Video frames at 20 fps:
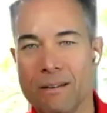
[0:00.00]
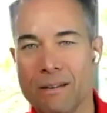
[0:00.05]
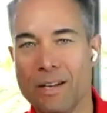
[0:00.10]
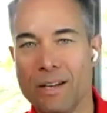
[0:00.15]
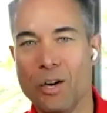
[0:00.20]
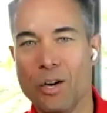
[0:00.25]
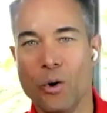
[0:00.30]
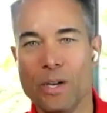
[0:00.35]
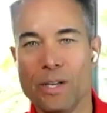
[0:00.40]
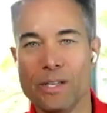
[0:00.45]
you
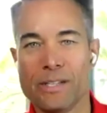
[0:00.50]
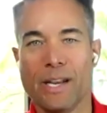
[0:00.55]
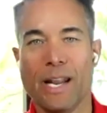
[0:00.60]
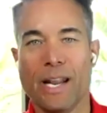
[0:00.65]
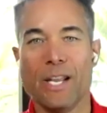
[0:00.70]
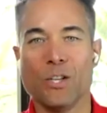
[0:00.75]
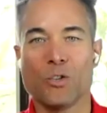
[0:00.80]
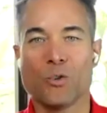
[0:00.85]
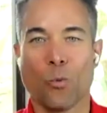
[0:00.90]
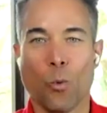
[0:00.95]
know, in
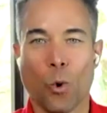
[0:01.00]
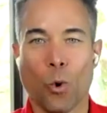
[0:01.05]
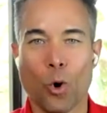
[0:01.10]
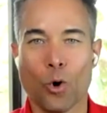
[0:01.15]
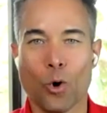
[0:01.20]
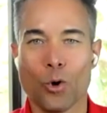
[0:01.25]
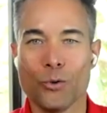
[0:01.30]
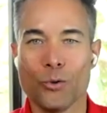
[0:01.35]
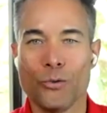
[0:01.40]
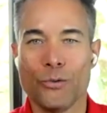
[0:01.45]
today's
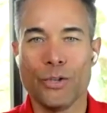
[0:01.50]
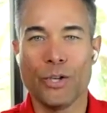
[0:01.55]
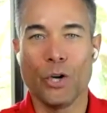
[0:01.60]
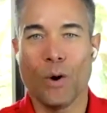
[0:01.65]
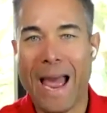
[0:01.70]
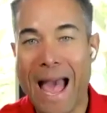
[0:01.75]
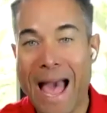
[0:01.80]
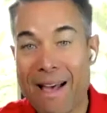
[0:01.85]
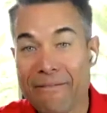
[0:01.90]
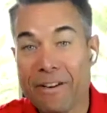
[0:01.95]
world, you know,
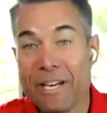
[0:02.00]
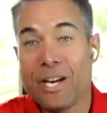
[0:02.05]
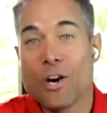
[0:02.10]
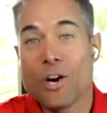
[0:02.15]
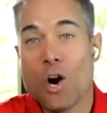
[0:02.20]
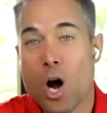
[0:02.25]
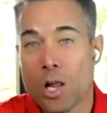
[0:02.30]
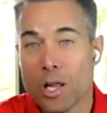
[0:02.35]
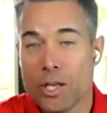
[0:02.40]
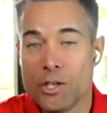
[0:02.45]
having a
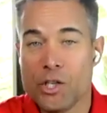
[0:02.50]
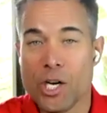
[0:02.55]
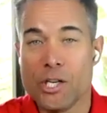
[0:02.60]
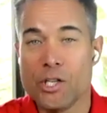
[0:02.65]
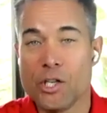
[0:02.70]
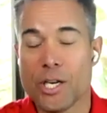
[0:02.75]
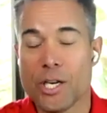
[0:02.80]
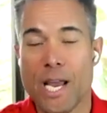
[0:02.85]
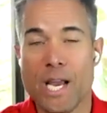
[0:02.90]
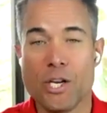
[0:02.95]
college
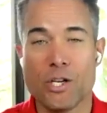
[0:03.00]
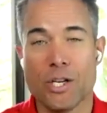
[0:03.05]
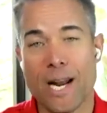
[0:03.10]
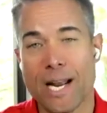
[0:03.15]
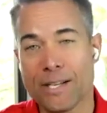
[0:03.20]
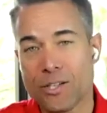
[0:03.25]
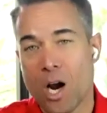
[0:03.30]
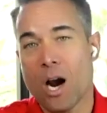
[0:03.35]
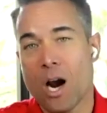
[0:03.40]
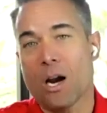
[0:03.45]
education, I
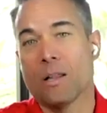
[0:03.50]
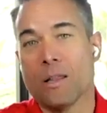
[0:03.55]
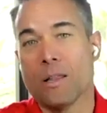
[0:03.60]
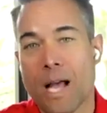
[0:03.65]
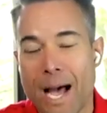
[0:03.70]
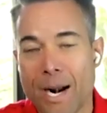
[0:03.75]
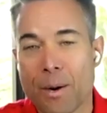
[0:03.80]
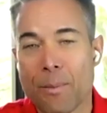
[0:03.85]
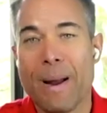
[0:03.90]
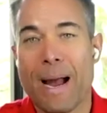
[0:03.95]
talk a
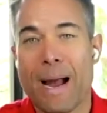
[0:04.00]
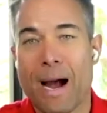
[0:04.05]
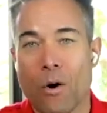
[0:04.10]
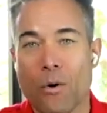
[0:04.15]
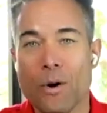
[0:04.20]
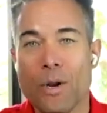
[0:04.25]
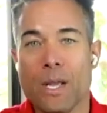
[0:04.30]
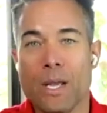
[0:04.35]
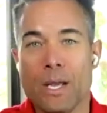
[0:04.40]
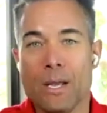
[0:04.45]
lot
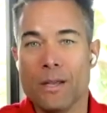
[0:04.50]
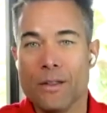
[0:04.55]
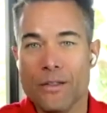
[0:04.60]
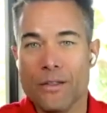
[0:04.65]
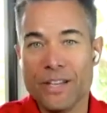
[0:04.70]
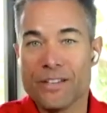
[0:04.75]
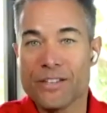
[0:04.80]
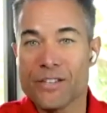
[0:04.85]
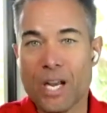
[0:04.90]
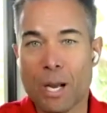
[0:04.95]
about
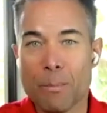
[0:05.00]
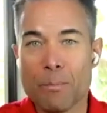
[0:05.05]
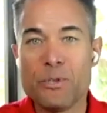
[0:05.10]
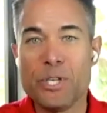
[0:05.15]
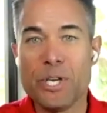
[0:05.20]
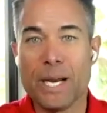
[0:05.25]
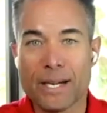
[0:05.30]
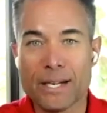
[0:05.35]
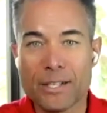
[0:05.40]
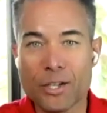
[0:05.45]
this
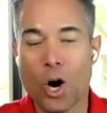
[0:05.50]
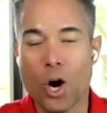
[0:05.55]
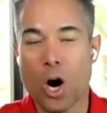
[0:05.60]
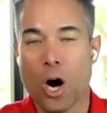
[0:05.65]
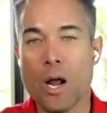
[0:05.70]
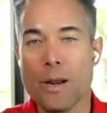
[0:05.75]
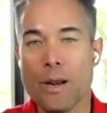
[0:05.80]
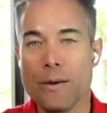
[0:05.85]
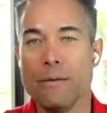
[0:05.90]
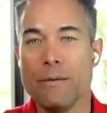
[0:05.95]
subject
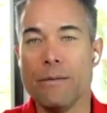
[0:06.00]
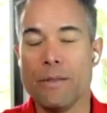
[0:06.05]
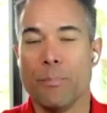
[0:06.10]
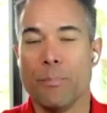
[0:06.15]
on the